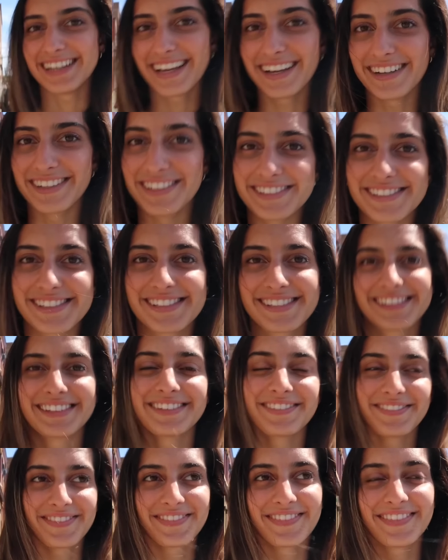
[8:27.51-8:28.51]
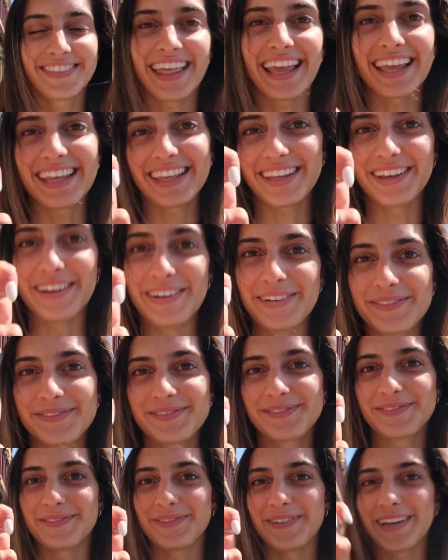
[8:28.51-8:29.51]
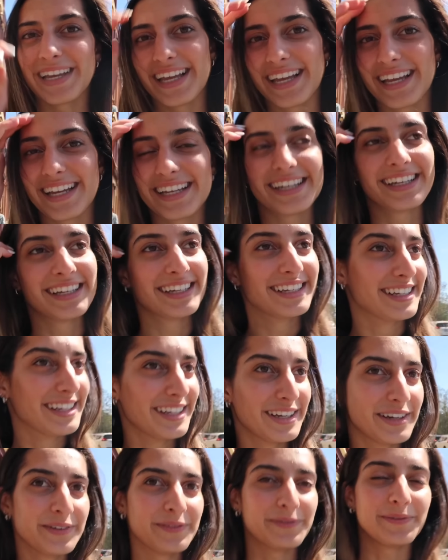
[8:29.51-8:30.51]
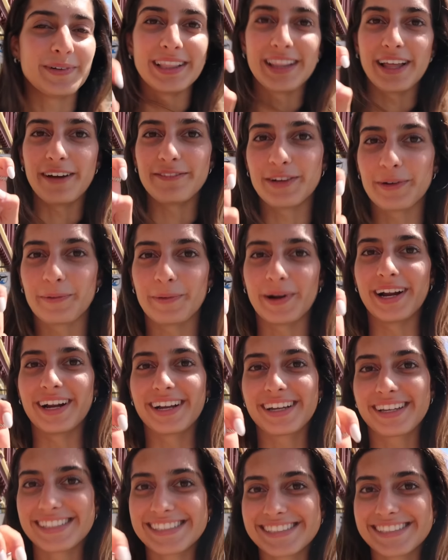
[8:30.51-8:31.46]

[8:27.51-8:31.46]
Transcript: Nails, thank you. We we love your work.